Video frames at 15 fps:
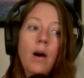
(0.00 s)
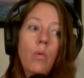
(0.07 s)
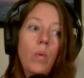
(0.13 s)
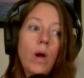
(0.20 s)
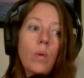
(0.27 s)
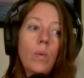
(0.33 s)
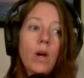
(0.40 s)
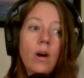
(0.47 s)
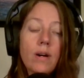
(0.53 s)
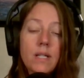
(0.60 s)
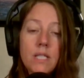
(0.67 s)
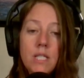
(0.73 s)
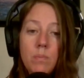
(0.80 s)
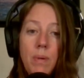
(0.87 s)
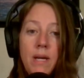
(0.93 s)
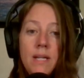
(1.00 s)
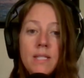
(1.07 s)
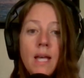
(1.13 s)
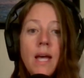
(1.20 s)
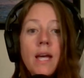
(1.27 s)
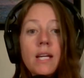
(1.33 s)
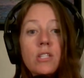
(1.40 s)
where we are in space
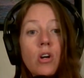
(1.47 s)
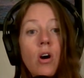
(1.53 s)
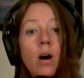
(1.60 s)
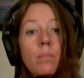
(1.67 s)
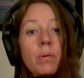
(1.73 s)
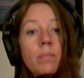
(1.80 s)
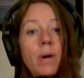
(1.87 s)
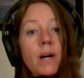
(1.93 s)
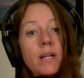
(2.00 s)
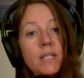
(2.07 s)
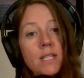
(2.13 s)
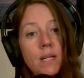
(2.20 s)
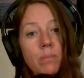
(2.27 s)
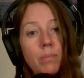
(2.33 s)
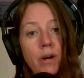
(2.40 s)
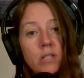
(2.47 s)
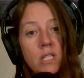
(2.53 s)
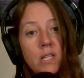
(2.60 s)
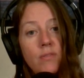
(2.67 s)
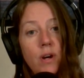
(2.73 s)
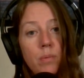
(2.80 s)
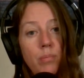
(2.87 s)
is compromised in parts
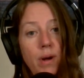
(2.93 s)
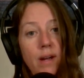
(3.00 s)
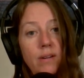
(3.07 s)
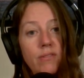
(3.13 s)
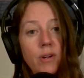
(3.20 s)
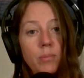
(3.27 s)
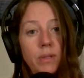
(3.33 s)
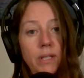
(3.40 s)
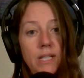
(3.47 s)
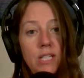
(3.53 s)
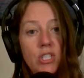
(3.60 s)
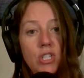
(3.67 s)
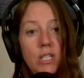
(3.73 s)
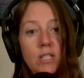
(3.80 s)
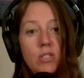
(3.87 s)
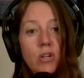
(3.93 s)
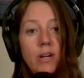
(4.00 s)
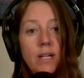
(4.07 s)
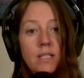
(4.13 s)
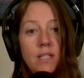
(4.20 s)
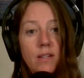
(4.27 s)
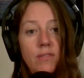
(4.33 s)
of our brain from lesions or
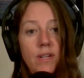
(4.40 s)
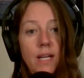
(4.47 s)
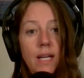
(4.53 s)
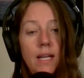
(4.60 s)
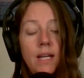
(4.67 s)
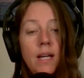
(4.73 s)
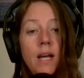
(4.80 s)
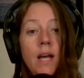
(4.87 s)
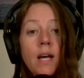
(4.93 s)
activity.